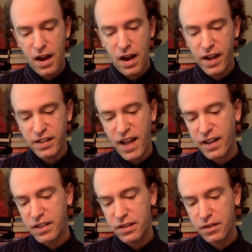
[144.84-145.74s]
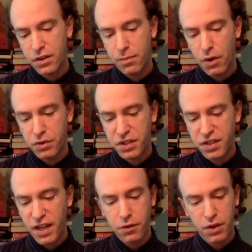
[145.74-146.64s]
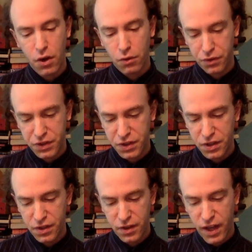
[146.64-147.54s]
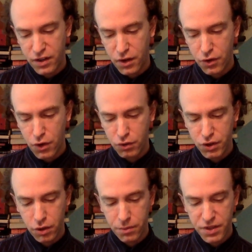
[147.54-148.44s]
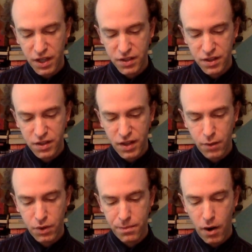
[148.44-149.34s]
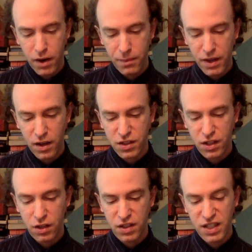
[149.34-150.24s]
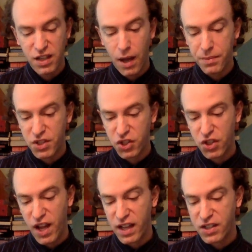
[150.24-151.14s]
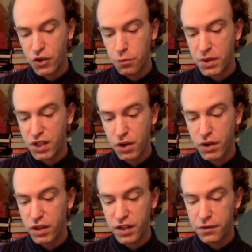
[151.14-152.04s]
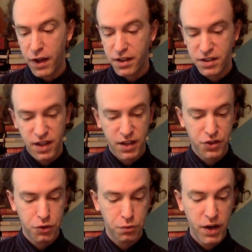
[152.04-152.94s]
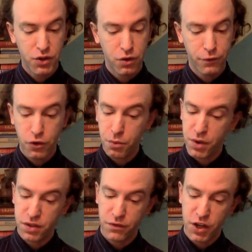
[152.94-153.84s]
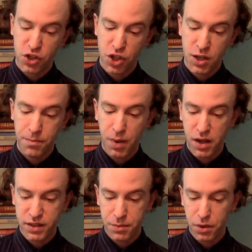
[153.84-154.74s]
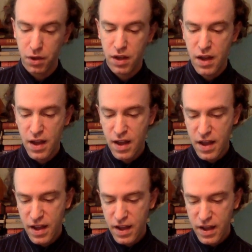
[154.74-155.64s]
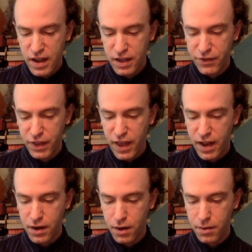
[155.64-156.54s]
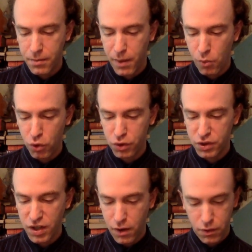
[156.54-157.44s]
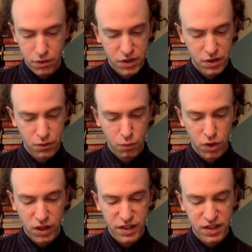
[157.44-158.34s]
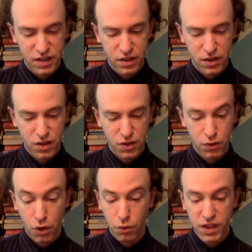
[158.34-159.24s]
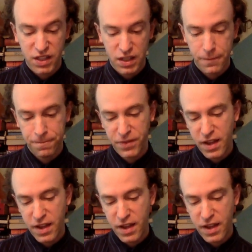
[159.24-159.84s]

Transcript: I exacted the most sacred oaths that under no circumstances they would bury me until decomposition had so materially advanced as to render further preservation impossible, and even then my mortal terrors would listen to no reason,